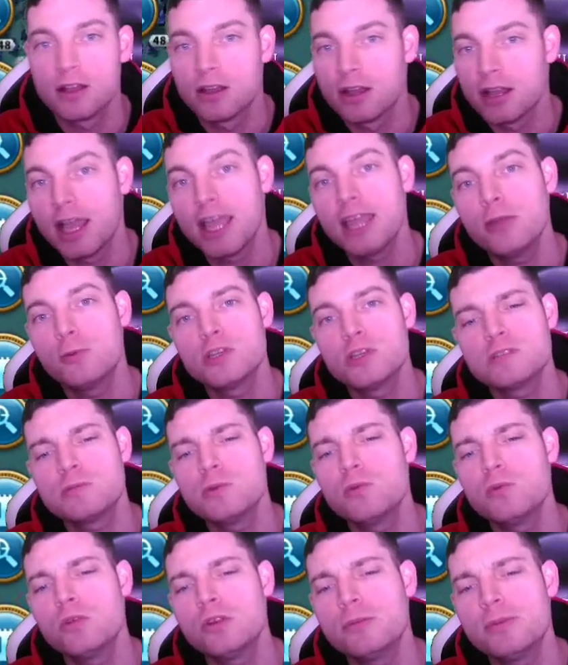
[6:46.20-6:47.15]
Hey, Wispy,
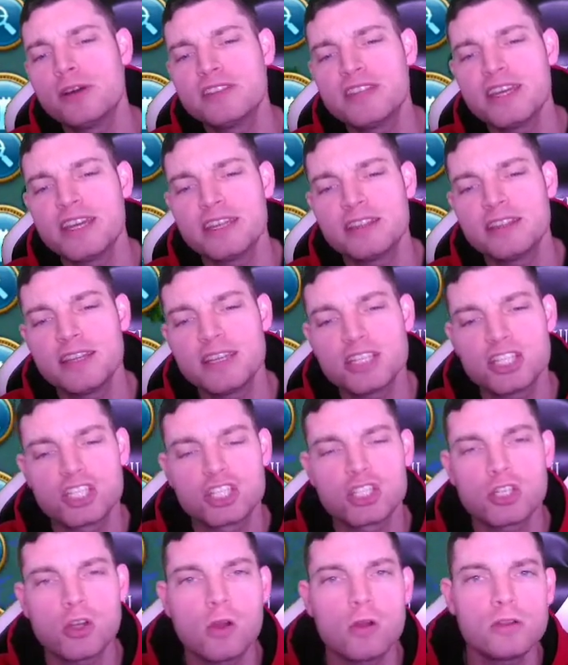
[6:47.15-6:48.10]
what about that
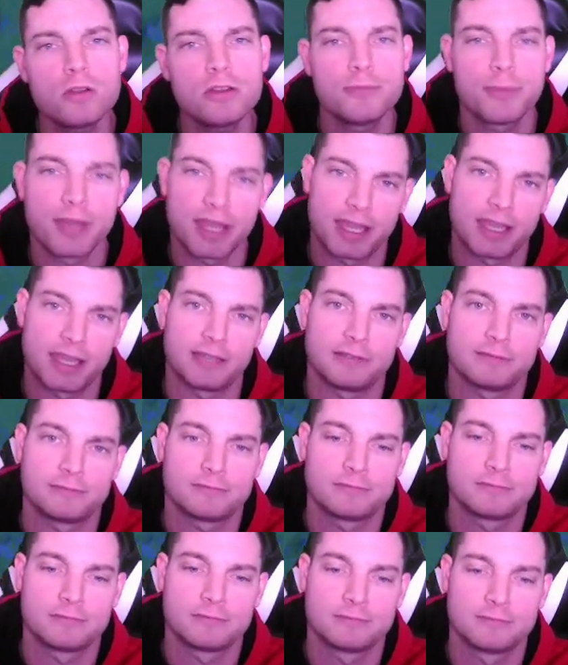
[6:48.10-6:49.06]
Charlemagne
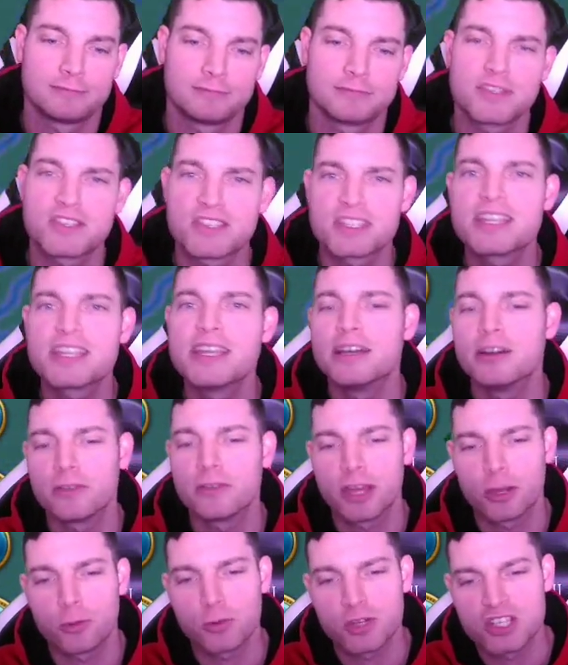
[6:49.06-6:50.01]
skill
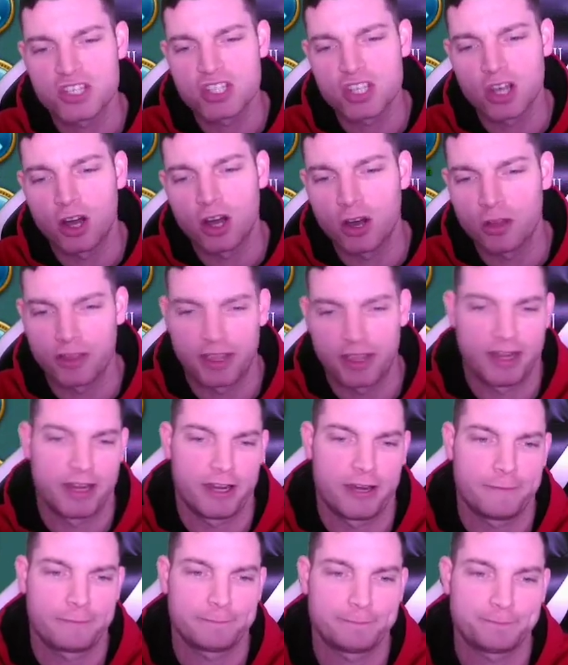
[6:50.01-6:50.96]
that we saw
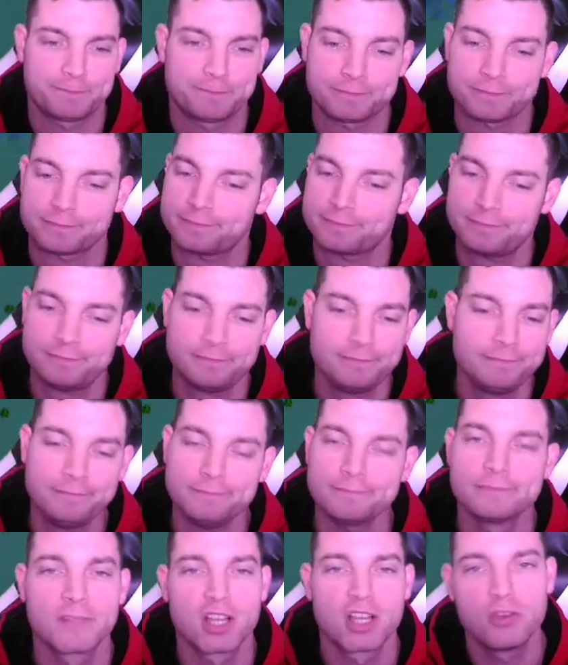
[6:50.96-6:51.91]
there?
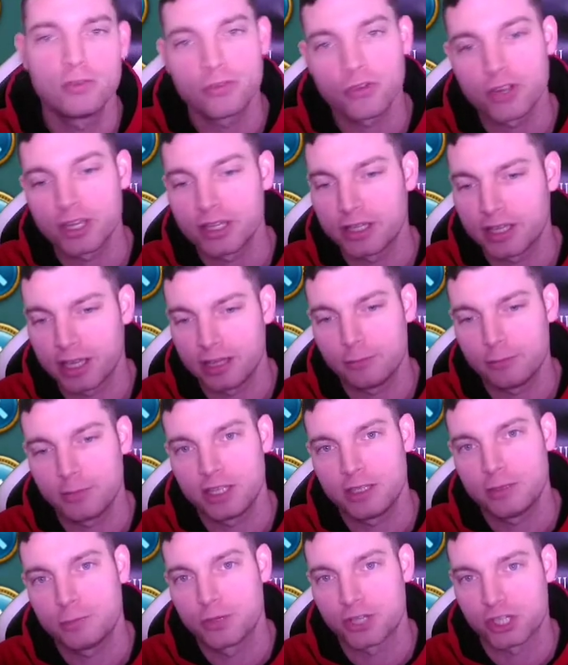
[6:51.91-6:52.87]
You freaking kidding me?
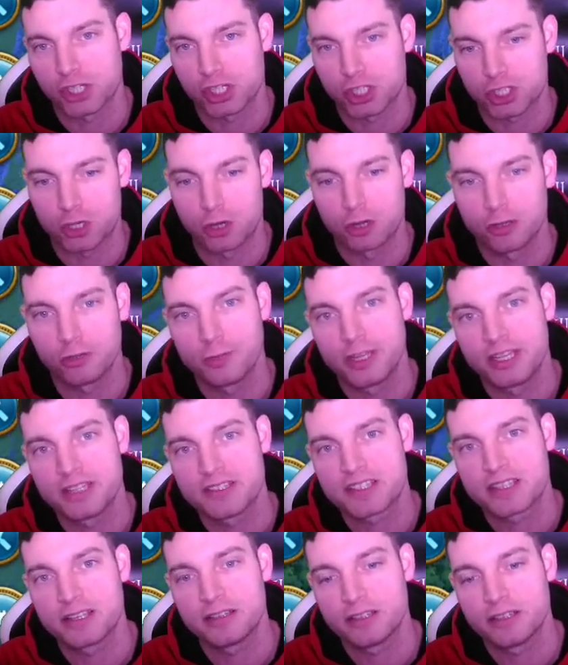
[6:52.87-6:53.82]
You put a Charlemagne
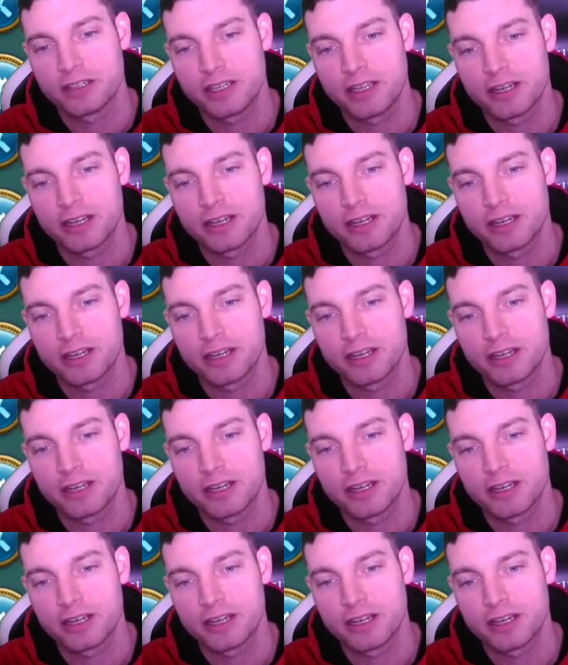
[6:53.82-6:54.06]
skill in here?